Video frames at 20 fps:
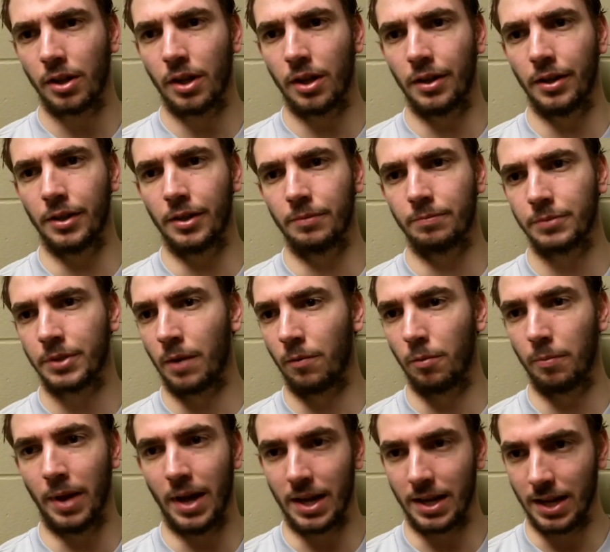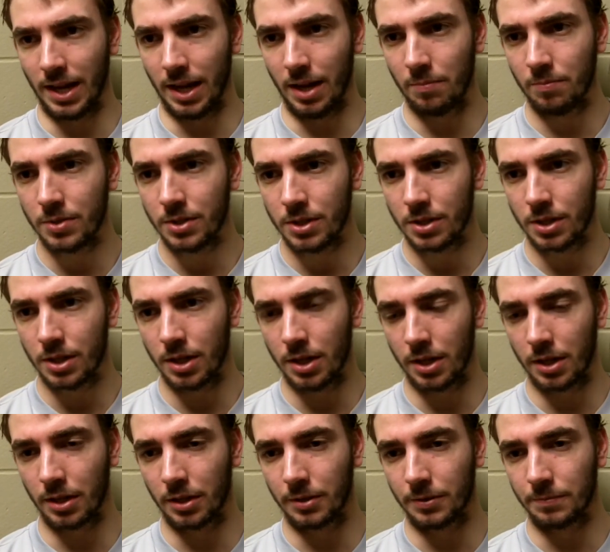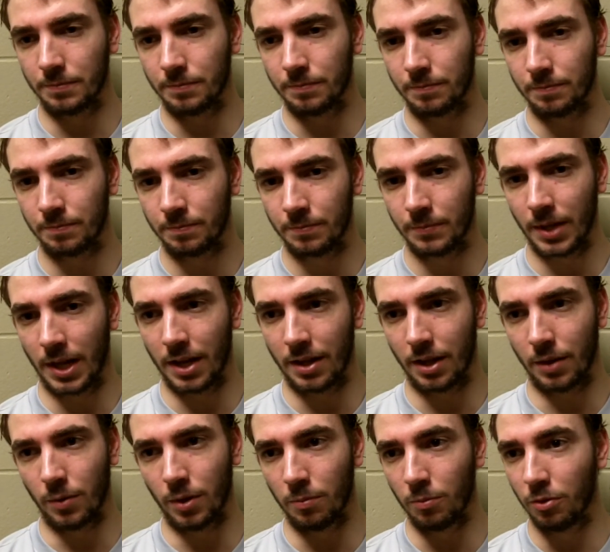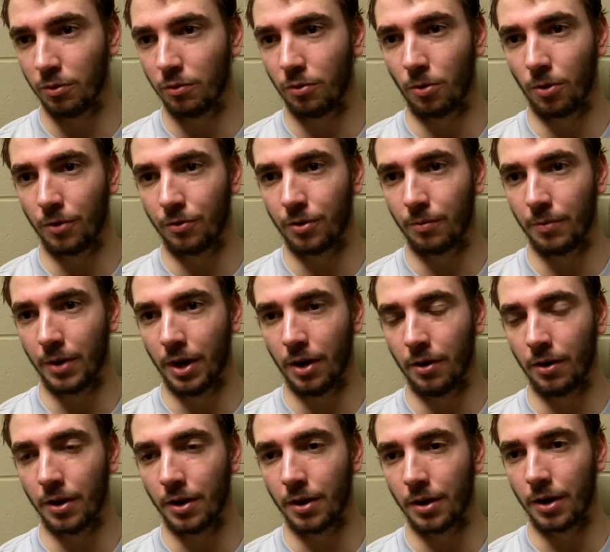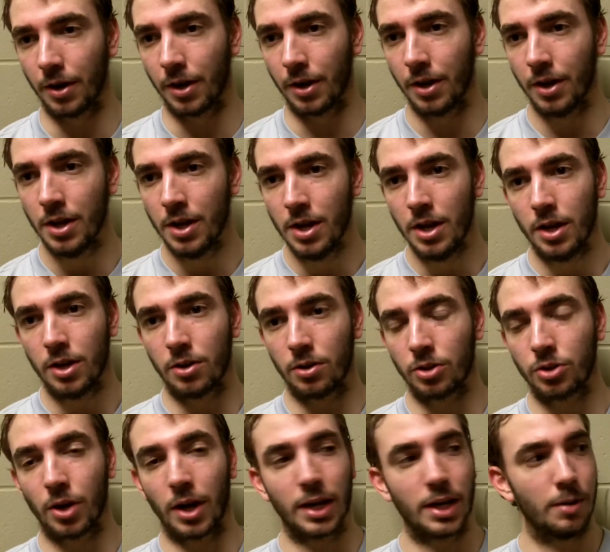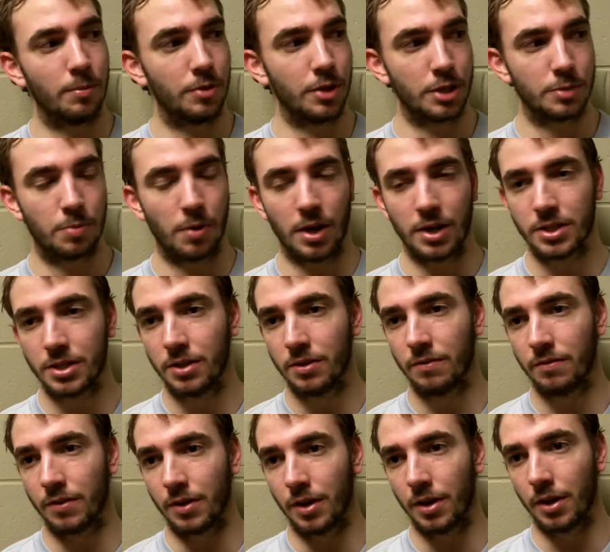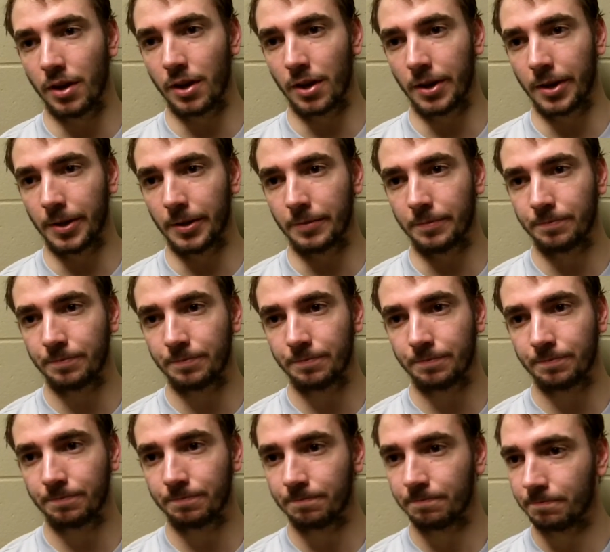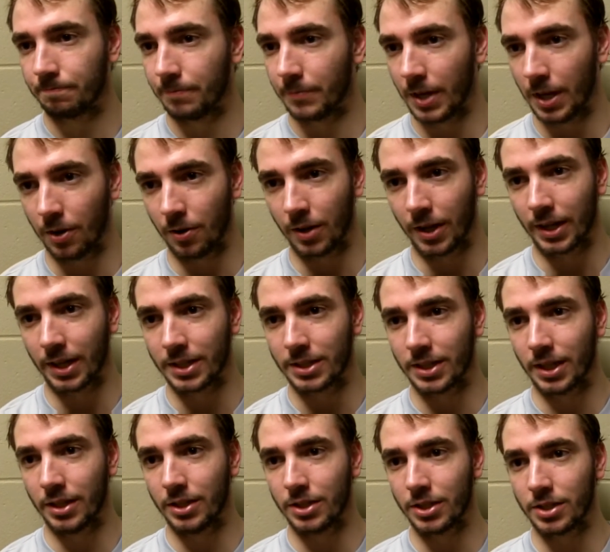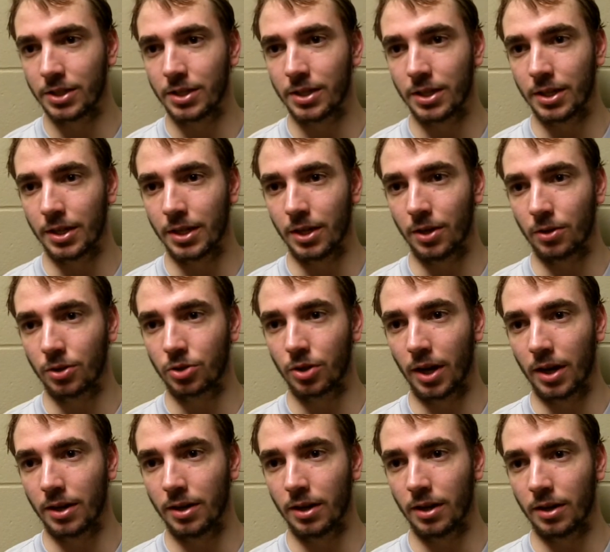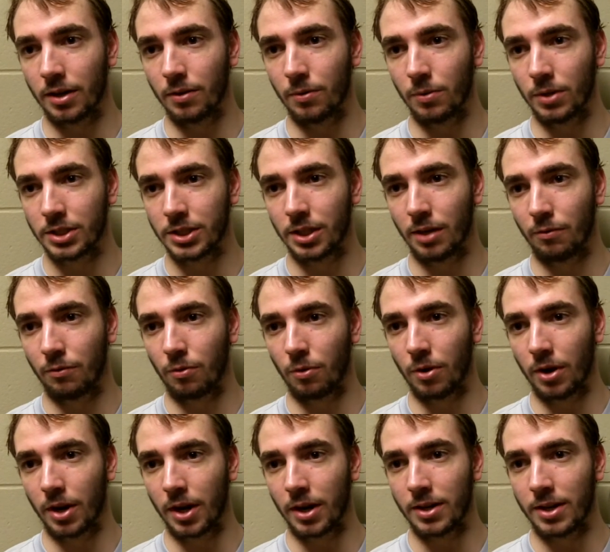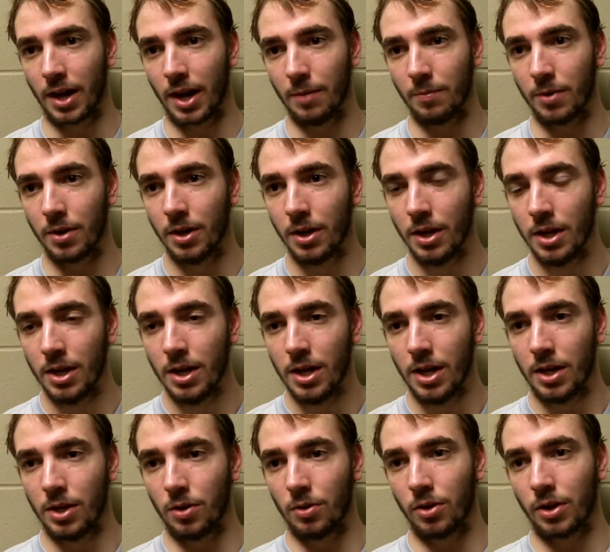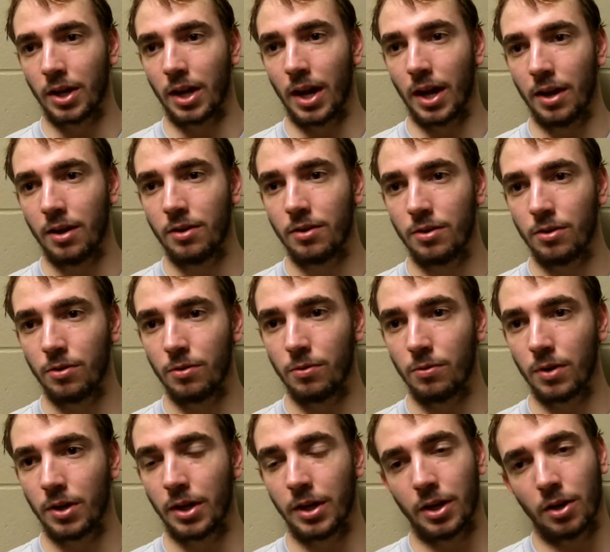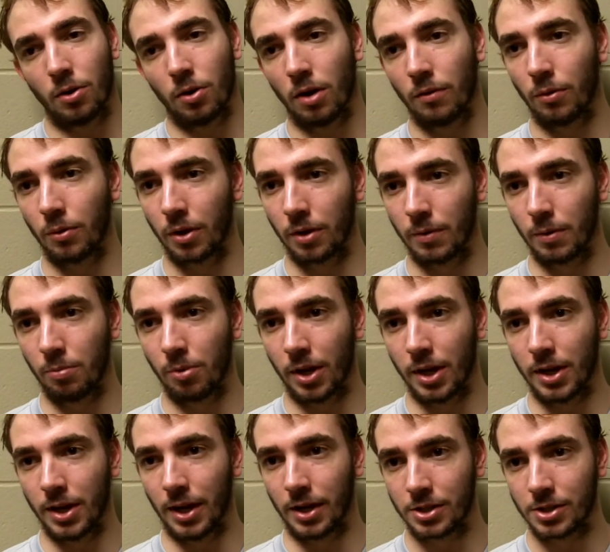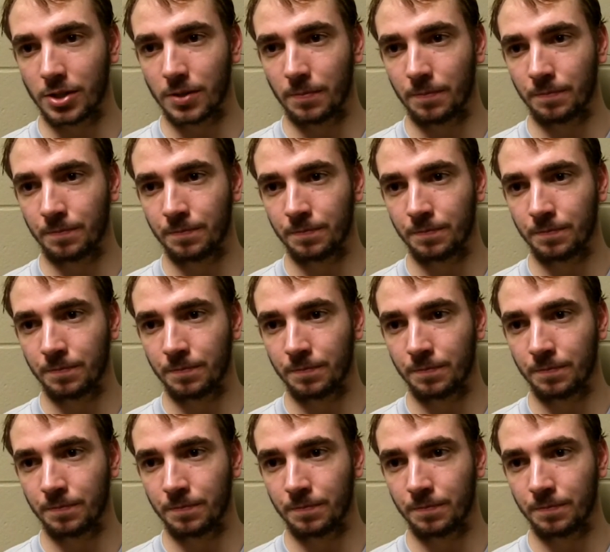Uh, a couple bad games. Um, I think we move forward from there and uh, I was trying to keep things positive and, uh, you know, like I said, just, uh, you know, trying to one step forward at a time and, you know, look ahead to, uh, you know, whoever we're playing next.